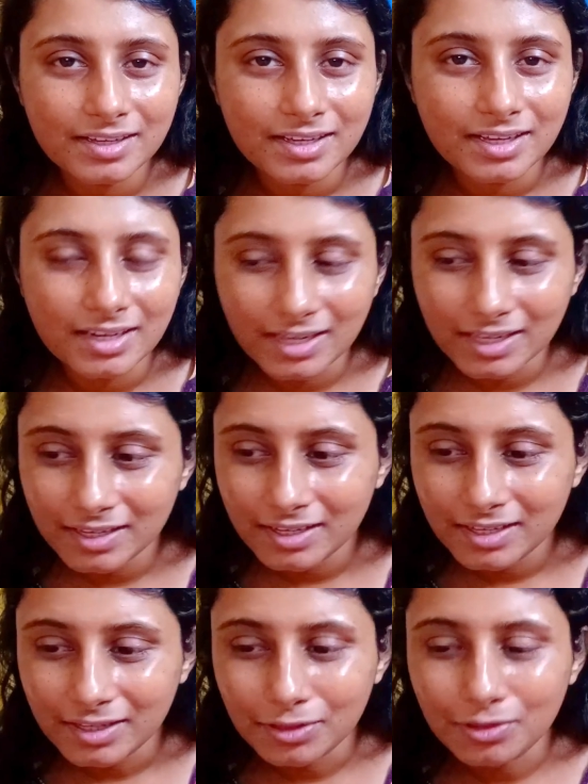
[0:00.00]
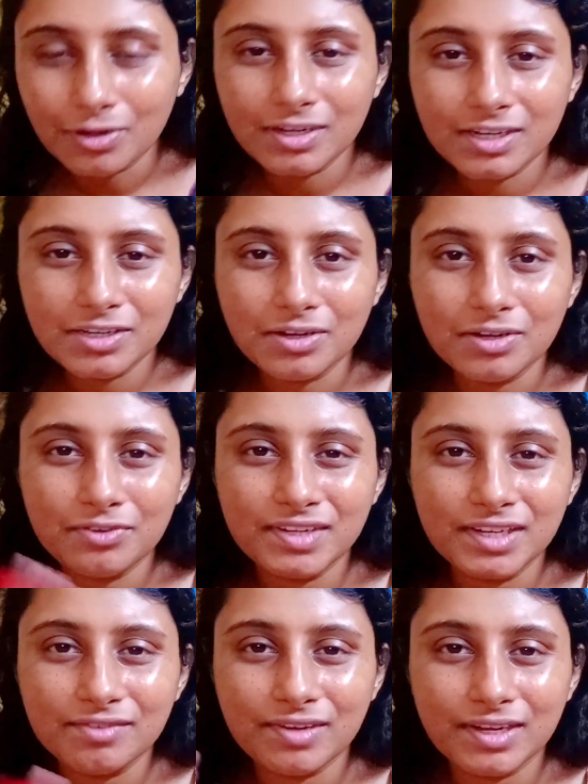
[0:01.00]
Like not your
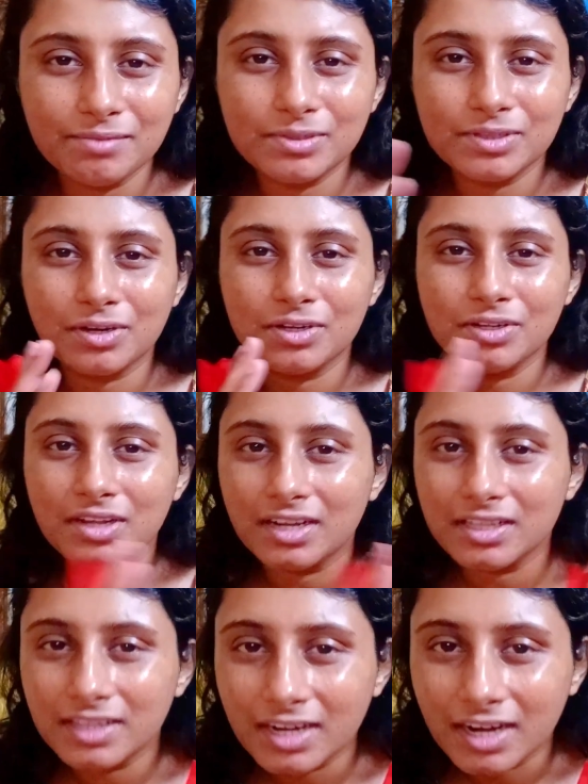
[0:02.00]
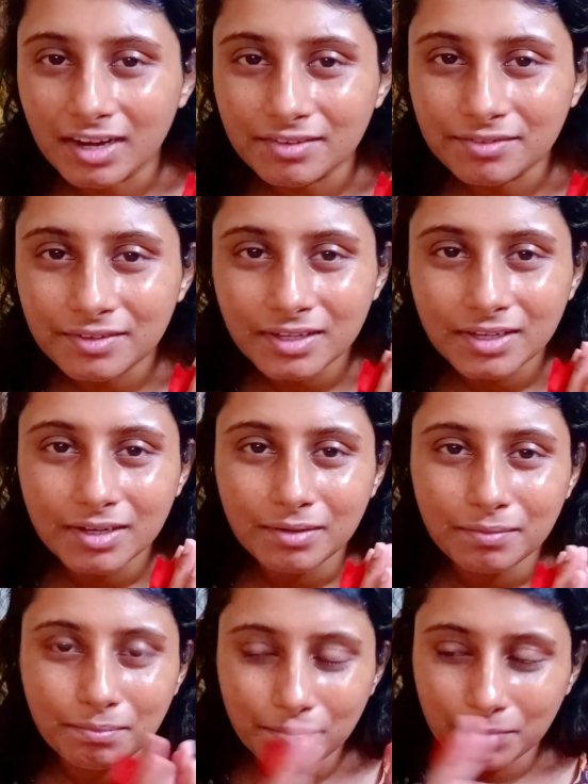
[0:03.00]
twin flame, not your other half,
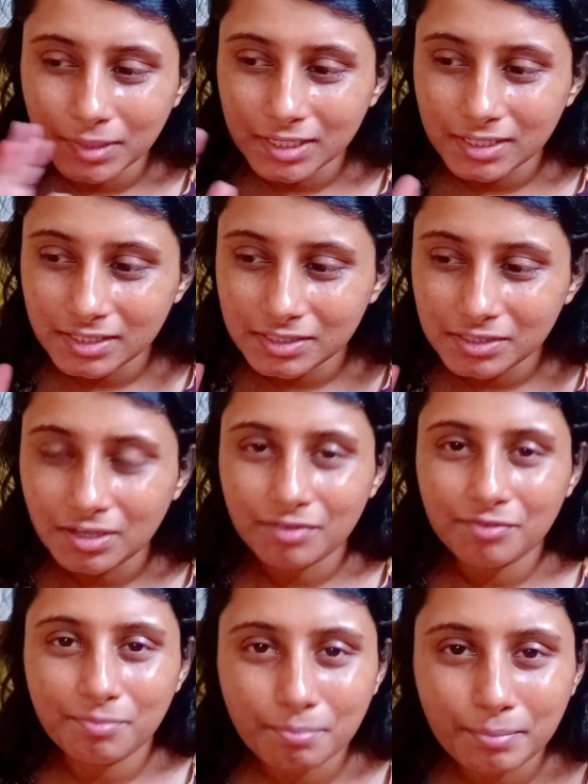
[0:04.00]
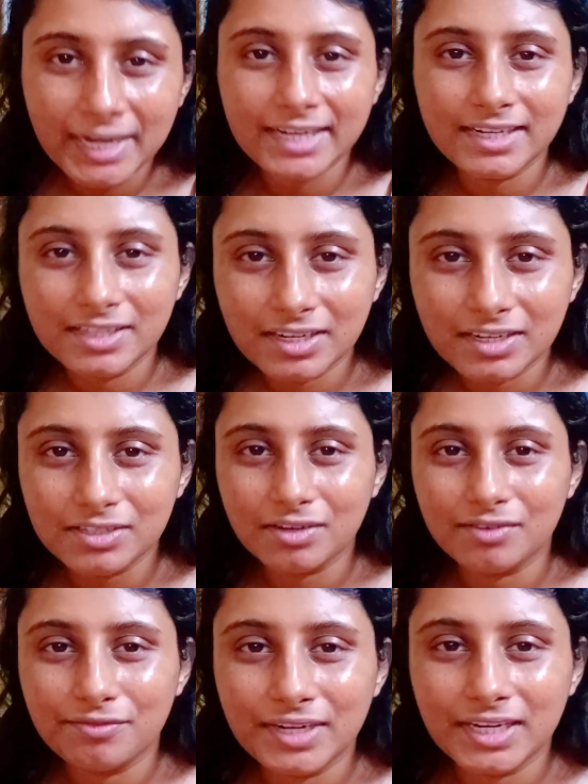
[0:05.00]
but your mate. Your
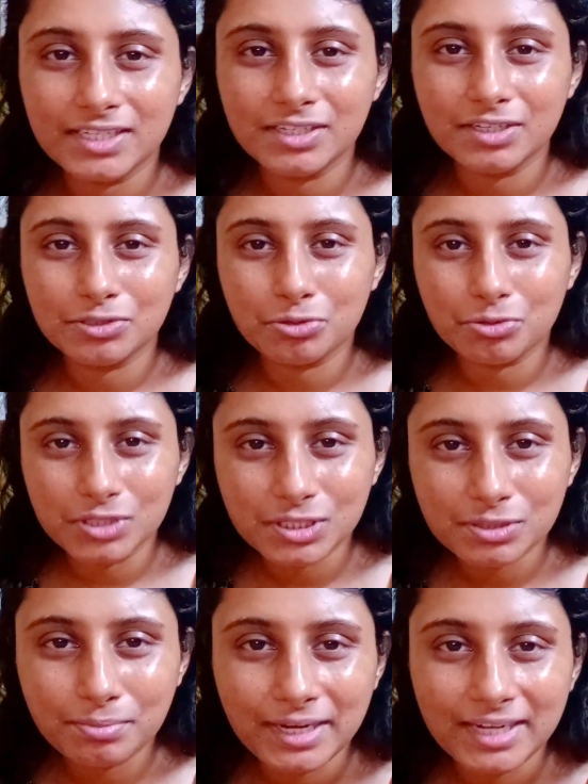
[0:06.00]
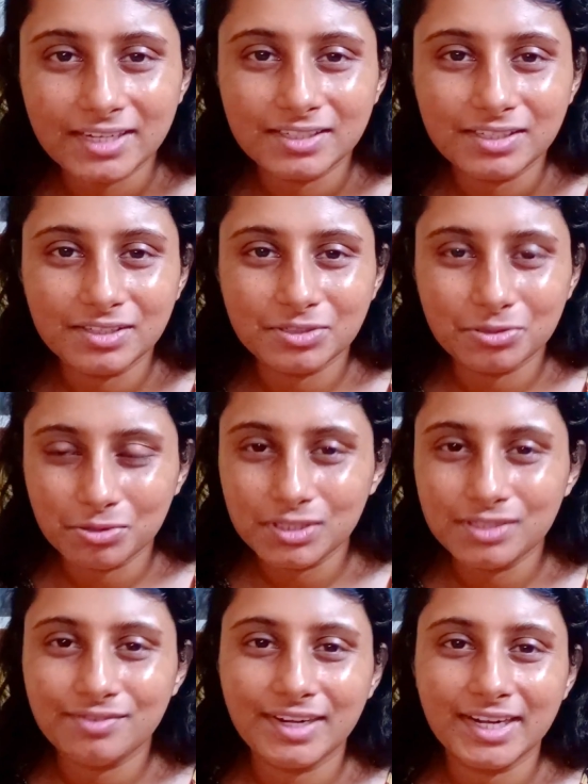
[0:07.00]
friend, your soul's mate, your
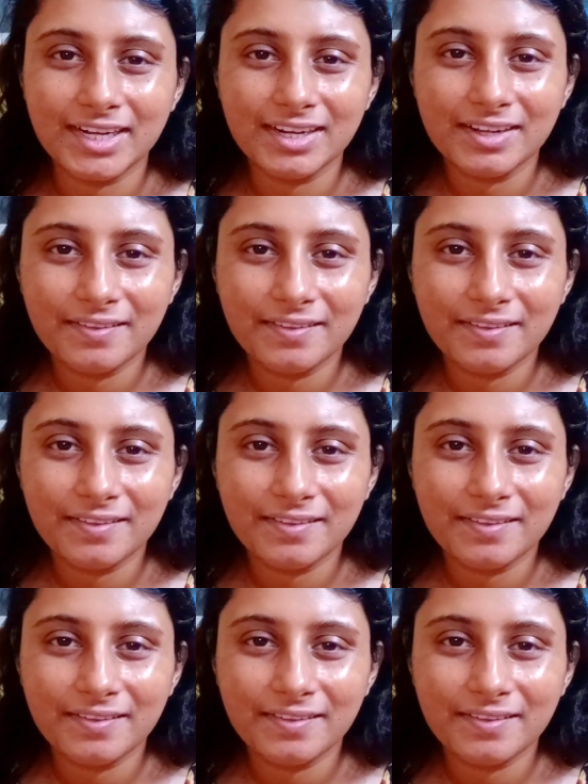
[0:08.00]
soul's friend.